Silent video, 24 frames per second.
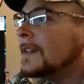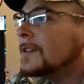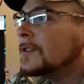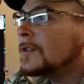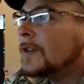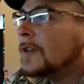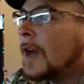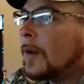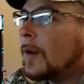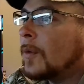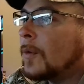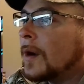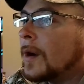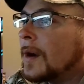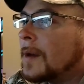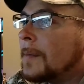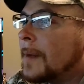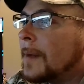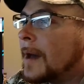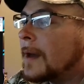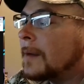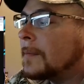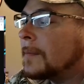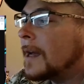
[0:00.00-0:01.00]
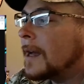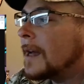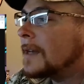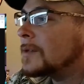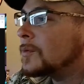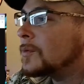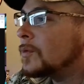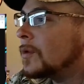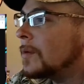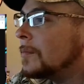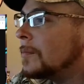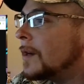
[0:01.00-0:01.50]
Not worried about them, guys.
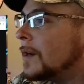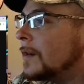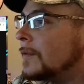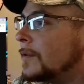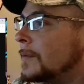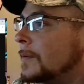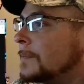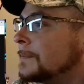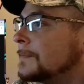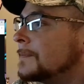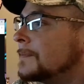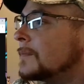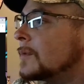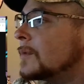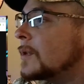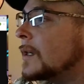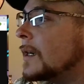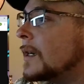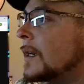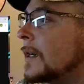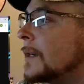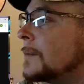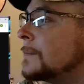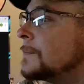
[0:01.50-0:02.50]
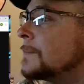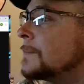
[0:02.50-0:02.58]
We're above them, okay.